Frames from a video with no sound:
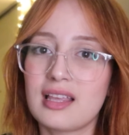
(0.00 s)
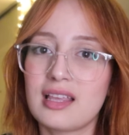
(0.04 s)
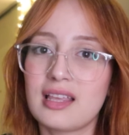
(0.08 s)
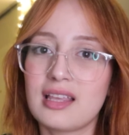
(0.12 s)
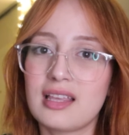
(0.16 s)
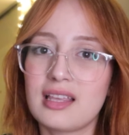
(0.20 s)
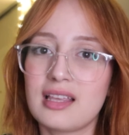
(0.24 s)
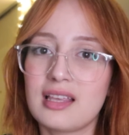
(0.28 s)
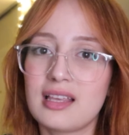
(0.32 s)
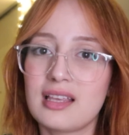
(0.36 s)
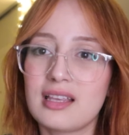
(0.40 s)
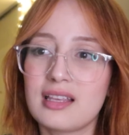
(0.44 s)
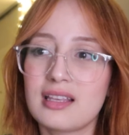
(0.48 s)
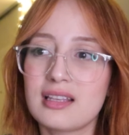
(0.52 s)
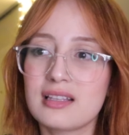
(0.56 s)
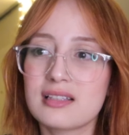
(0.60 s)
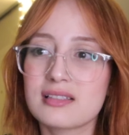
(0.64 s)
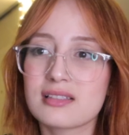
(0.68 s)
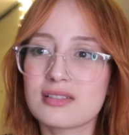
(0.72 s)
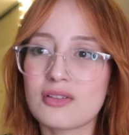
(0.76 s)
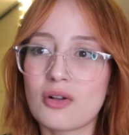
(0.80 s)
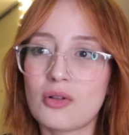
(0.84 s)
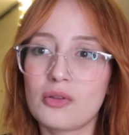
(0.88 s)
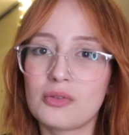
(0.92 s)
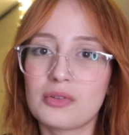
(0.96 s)

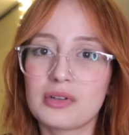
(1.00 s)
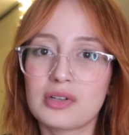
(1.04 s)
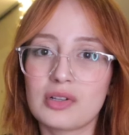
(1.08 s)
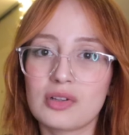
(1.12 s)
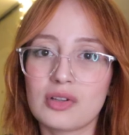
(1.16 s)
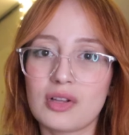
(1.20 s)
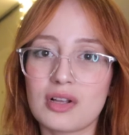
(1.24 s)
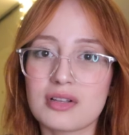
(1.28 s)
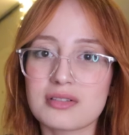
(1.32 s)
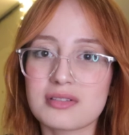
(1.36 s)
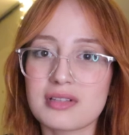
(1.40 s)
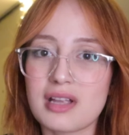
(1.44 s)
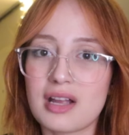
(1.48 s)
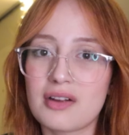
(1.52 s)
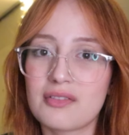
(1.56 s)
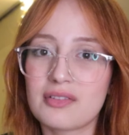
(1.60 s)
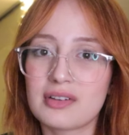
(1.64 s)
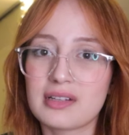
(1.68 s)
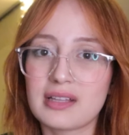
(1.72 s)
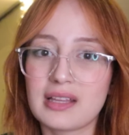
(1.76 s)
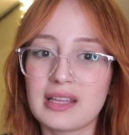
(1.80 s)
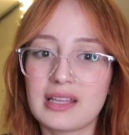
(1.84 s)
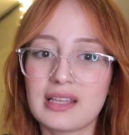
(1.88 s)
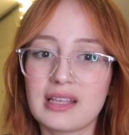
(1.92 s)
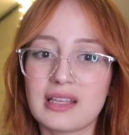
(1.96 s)
He's already lost
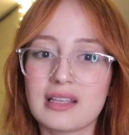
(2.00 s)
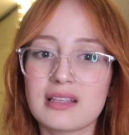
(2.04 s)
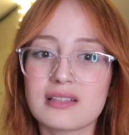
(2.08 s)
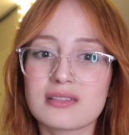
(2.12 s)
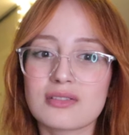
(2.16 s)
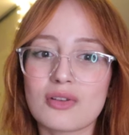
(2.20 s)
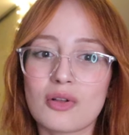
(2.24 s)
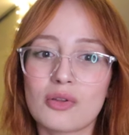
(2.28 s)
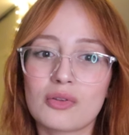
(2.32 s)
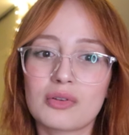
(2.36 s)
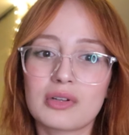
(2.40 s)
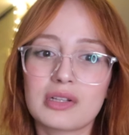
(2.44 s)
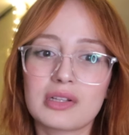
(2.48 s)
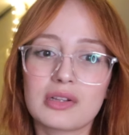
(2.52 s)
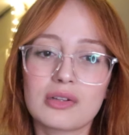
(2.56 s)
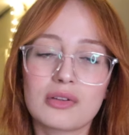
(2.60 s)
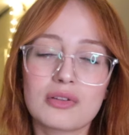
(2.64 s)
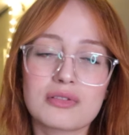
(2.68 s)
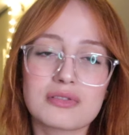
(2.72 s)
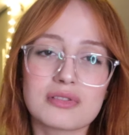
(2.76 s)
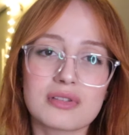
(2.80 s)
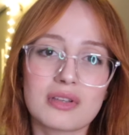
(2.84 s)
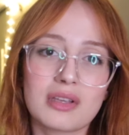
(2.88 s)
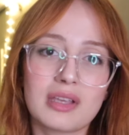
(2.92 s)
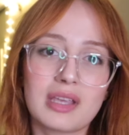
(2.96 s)
everything. He's already
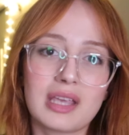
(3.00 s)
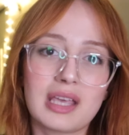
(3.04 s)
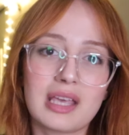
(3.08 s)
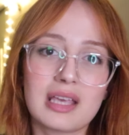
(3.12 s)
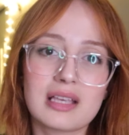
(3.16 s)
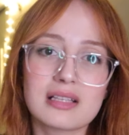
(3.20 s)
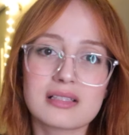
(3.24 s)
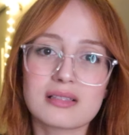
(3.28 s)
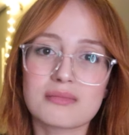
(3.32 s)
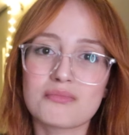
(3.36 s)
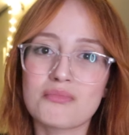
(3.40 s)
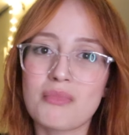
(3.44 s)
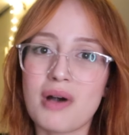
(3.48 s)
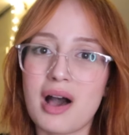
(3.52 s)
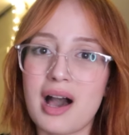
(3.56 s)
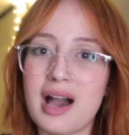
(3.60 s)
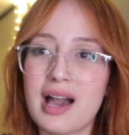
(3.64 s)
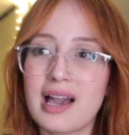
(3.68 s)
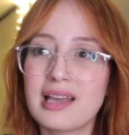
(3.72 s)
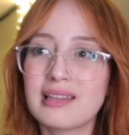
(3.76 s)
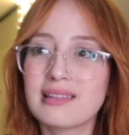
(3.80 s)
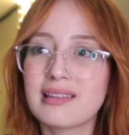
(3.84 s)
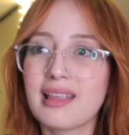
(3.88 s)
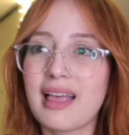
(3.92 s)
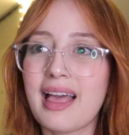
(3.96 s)
losing his
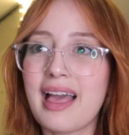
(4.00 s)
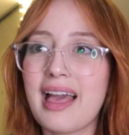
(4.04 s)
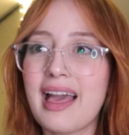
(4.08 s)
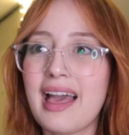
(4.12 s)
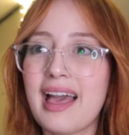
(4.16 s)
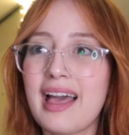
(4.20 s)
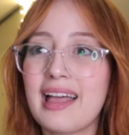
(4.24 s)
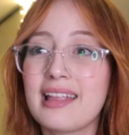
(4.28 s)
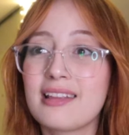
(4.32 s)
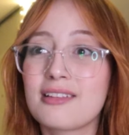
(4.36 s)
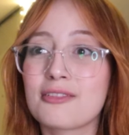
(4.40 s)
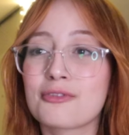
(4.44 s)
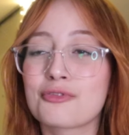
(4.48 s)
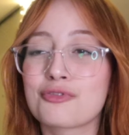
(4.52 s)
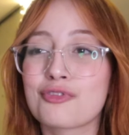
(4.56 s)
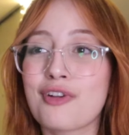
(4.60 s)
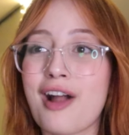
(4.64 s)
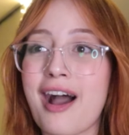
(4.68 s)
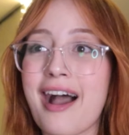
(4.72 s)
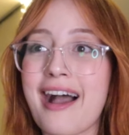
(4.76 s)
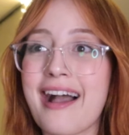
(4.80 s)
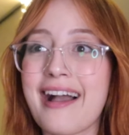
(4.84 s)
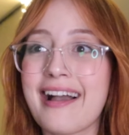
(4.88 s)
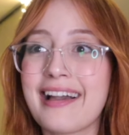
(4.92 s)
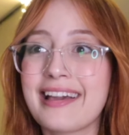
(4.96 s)
mind. And
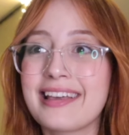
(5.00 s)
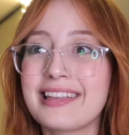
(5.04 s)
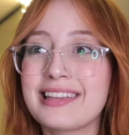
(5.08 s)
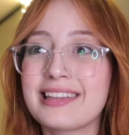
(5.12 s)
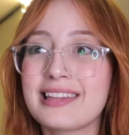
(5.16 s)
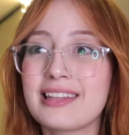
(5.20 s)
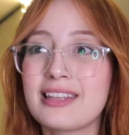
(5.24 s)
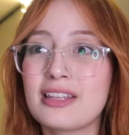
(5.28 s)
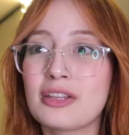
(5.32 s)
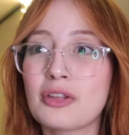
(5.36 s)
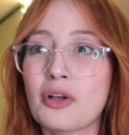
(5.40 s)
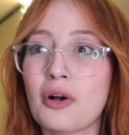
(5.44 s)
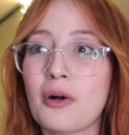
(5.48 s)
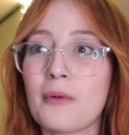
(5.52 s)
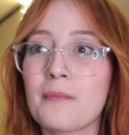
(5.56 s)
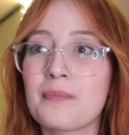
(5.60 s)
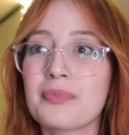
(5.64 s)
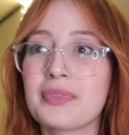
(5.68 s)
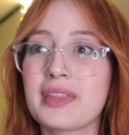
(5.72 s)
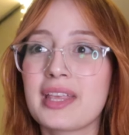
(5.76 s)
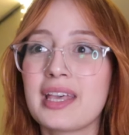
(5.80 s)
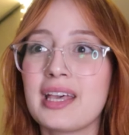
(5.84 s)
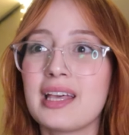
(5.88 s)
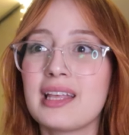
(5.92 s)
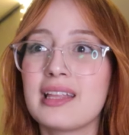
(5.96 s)
Ryan, you know,
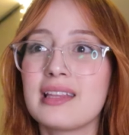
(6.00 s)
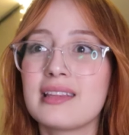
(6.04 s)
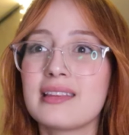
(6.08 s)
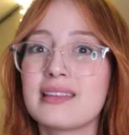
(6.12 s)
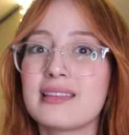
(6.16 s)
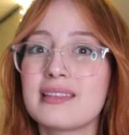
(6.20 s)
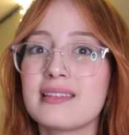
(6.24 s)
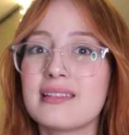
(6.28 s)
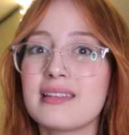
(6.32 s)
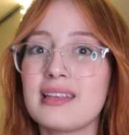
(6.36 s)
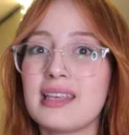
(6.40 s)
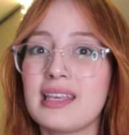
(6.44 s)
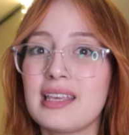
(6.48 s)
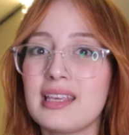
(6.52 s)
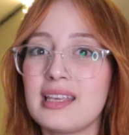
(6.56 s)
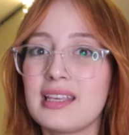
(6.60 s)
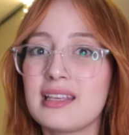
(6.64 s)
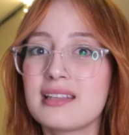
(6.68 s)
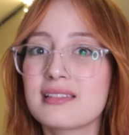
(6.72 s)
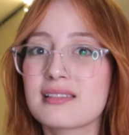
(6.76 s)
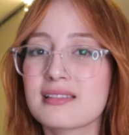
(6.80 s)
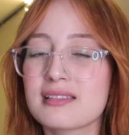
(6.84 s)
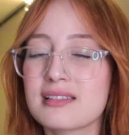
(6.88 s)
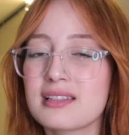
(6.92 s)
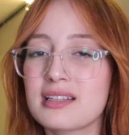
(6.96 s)

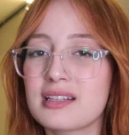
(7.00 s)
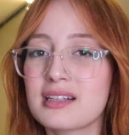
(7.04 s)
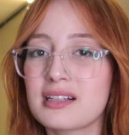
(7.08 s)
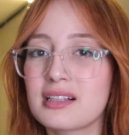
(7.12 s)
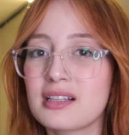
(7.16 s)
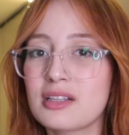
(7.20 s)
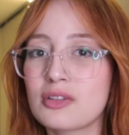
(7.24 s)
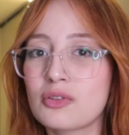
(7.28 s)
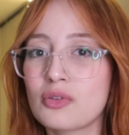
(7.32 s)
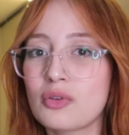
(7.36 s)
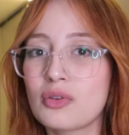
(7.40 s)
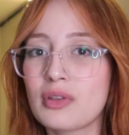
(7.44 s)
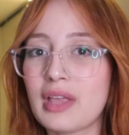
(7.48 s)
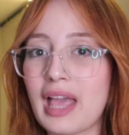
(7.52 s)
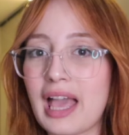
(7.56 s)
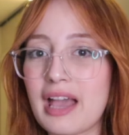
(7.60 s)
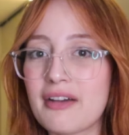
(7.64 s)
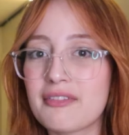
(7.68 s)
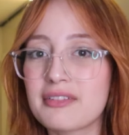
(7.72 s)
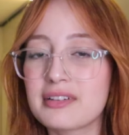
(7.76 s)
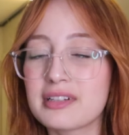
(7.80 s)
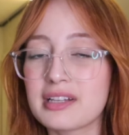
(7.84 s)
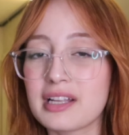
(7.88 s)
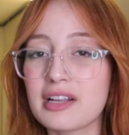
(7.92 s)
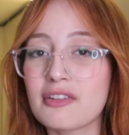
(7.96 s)
he's literally doing
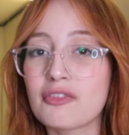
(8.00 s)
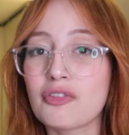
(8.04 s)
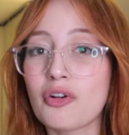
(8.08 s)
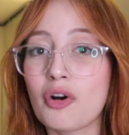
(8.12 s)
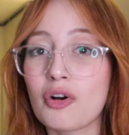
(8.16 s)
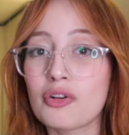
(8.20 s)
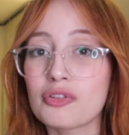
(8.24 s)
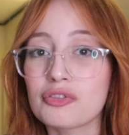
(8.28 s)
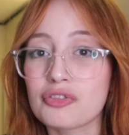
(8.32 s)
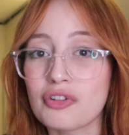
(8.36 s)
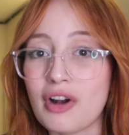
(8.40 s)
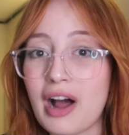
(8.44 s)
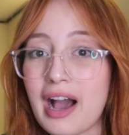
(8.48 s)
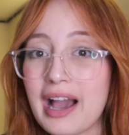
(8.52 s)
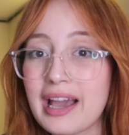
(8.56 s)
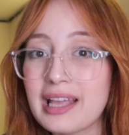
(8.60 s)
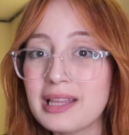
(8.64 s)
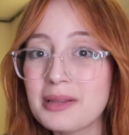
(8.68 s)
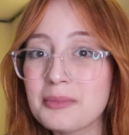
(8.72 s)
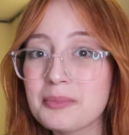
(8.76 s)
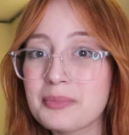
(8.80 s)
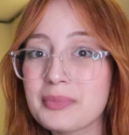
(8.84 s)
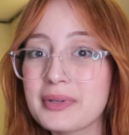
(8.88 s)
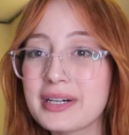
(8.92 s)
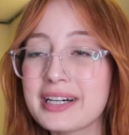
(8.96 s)
everything for
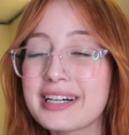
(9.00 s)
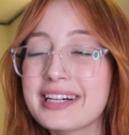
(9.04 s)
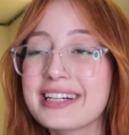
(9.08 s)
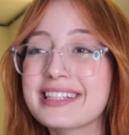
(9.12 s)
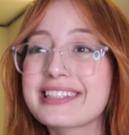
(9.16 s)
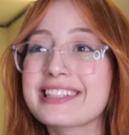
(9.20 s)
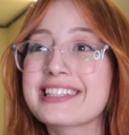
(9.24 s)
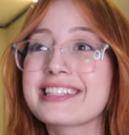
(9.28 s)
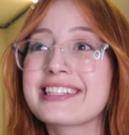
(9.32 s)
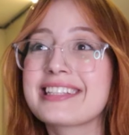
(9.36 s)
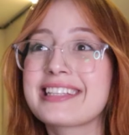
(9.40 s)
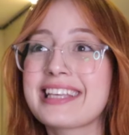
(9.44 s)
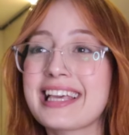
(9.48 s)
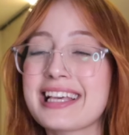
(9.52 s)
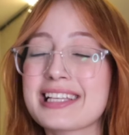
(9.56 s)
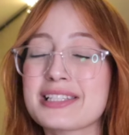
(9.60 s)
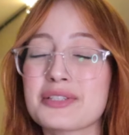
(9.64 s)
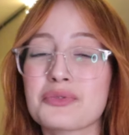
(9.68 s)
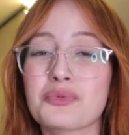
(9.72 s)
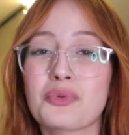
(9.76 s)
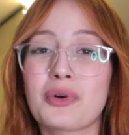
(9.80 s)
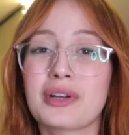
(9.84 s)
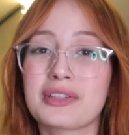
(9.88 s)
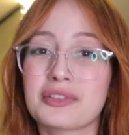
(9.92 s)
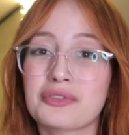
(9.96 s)
Ryan, but
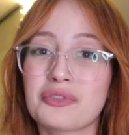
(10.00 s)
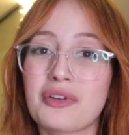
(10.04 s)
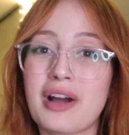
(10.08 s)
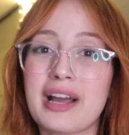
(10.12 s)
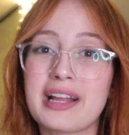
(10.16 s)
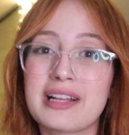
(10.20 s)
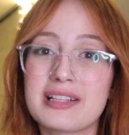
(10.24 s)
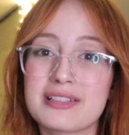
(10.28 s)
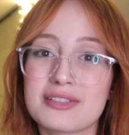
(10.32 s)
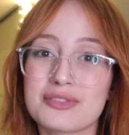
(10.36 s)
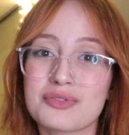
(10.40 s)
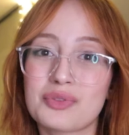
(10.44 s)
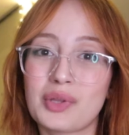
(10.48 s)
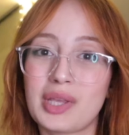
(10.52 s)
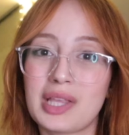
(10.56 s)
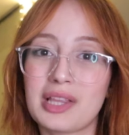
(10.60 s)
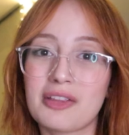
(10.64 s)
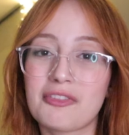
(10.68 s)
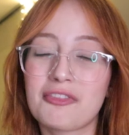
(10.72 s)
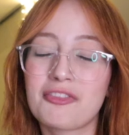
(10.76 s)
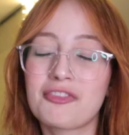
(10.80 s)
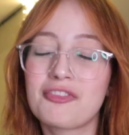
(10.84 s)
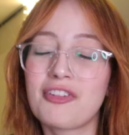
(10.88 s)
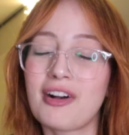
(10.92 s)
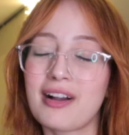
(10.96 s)
guess what? Ryan is doing
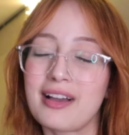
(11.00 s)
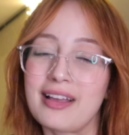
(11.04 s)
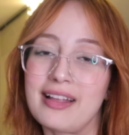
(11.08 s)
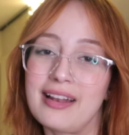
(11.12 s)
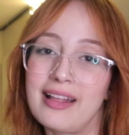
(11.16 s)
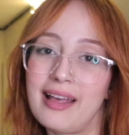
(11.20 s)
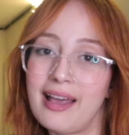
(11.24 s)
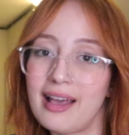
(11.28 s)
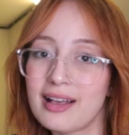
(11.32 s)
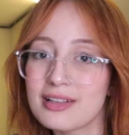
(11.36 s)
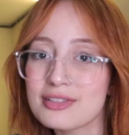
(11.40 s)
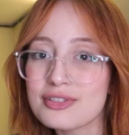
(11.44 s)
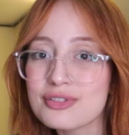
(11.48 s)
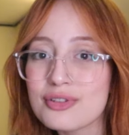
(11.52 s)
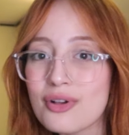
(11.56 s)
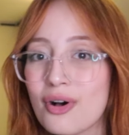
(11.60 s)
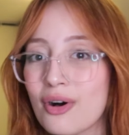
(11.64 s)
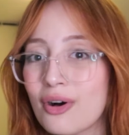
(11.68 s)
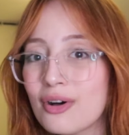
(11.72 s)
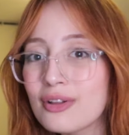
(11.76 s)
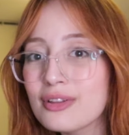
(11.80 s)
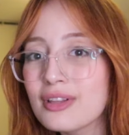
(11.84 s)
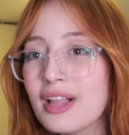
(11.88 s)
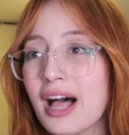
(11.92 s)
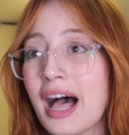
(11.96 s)
fucking
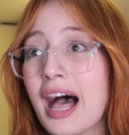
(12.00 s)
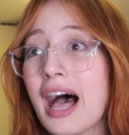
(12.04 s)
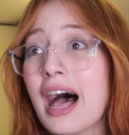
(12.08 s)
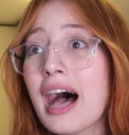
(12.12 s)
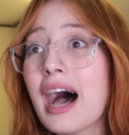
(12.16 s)
asshole.